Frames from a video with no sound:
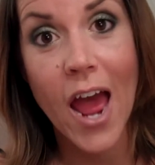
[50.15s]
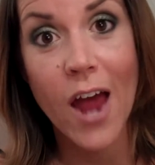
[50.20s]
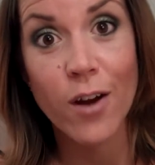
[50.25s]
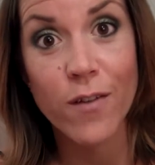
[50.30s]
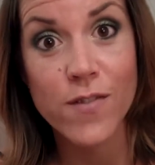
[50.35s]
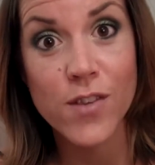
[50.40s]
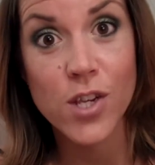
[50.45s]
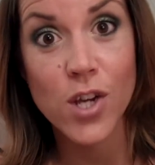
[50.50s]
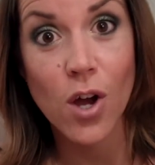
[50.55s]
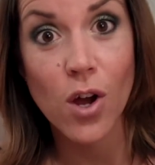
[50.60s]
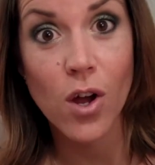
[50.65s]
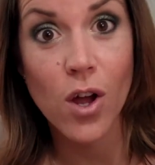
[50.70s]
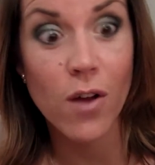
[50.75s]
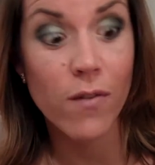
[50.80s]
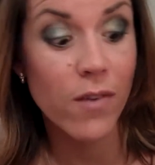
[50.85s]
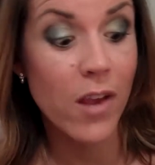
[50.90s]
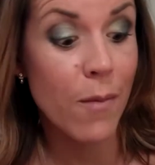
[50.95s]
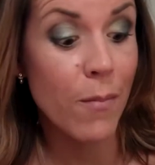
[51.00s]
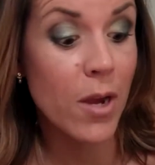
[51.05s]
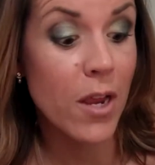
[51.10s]
out of stock
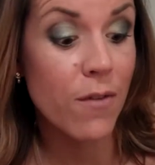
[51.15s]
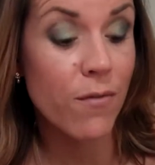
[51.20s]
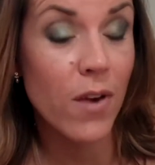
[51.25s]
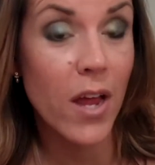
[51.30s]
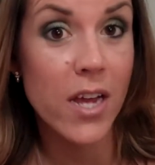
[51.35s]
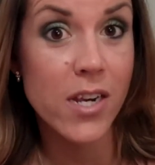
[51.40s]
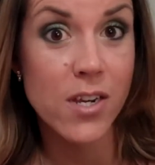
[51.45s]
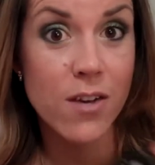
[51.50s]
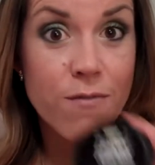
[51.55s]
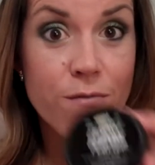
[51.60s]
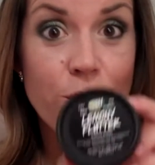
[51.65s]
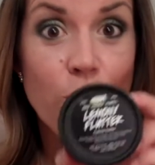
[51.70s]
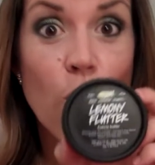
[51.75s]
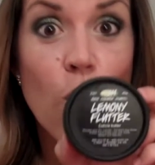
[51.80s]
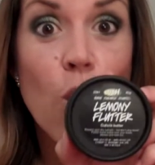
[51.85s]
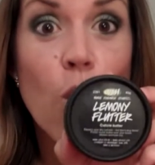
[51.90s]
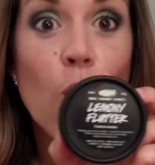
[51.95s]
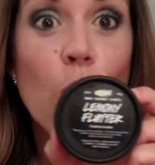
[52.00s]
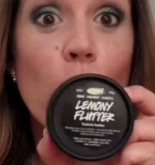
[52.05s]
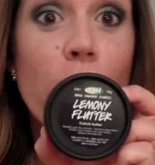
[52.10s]
of Lemony Flutter
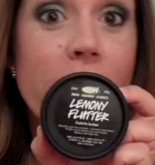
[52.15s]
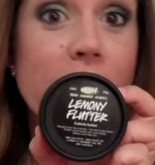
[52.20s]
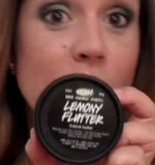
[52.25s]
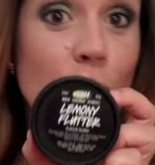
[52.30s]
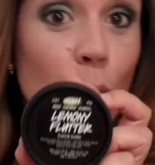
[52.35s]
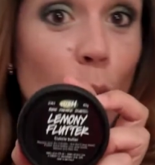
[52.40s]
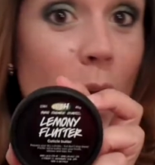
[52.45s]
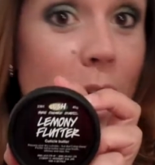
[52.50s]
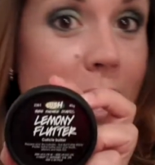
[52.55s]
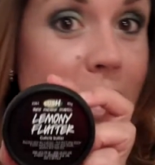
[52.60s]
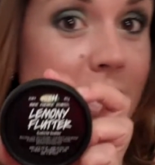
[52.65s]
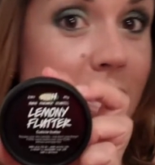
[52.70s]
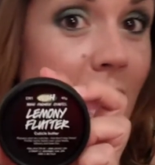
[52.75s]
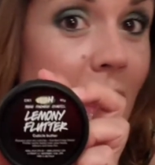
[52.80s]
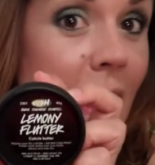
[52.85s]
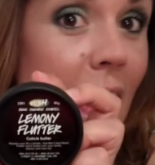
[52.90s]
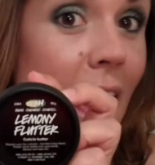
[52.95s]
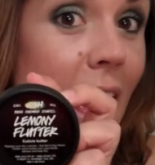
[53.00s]
for weeks and weeks,